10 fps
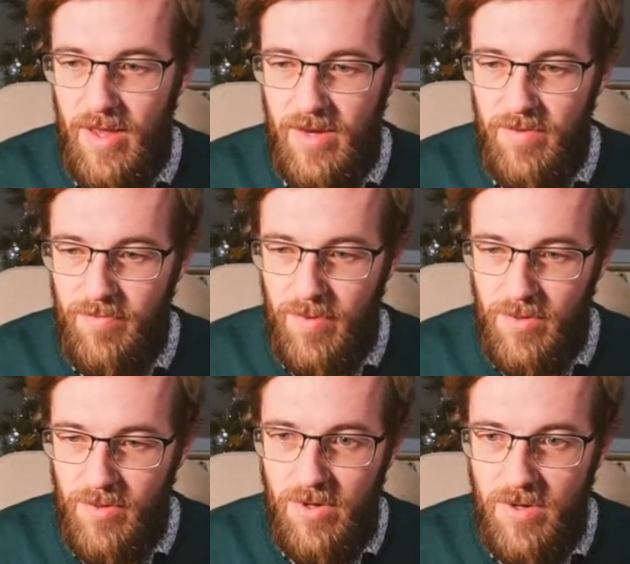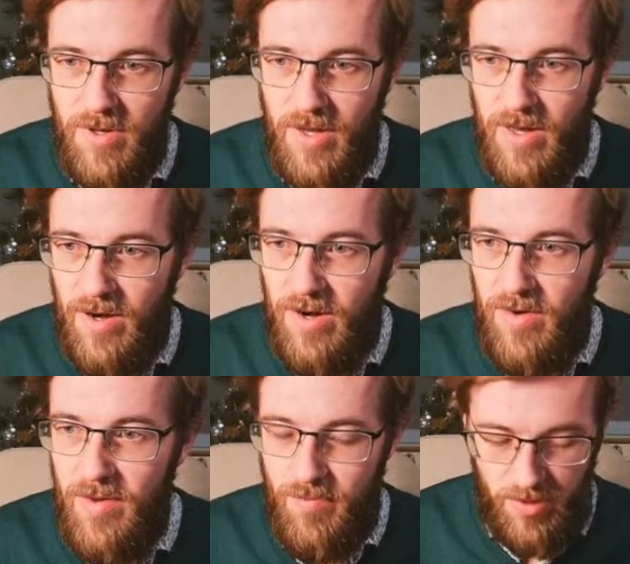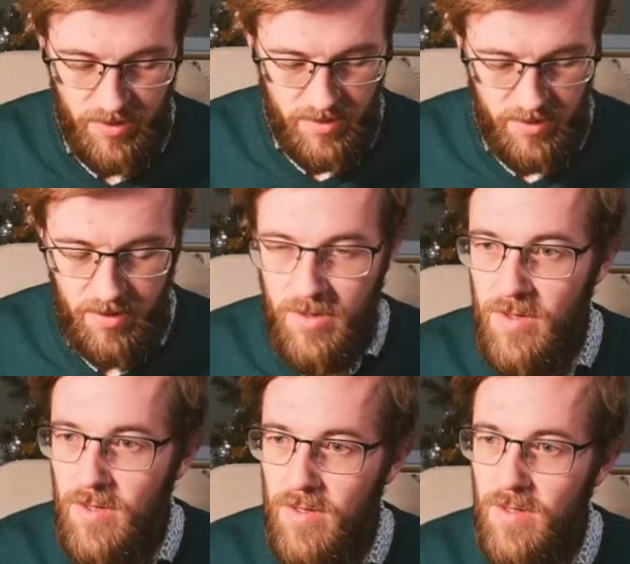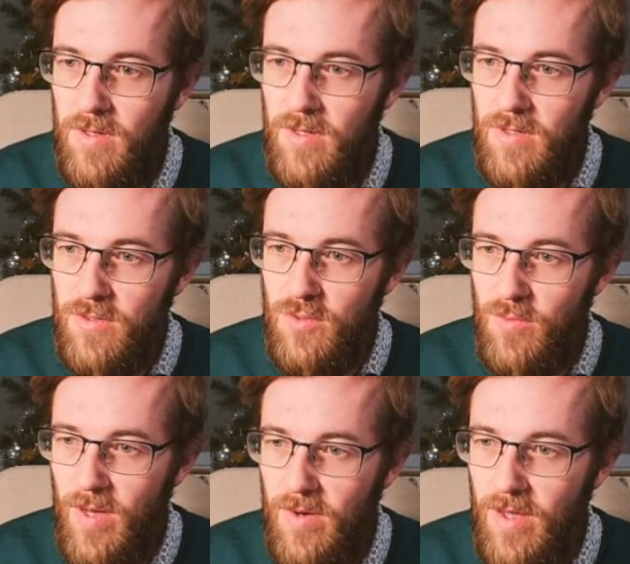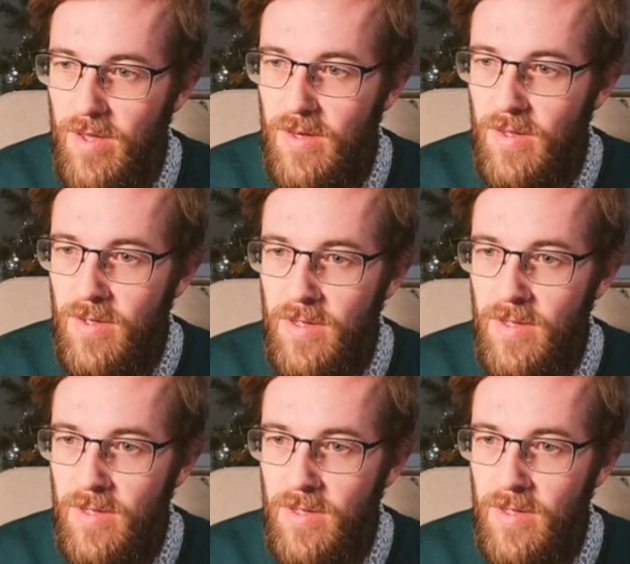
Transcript: And if we look in our input, zoom out again.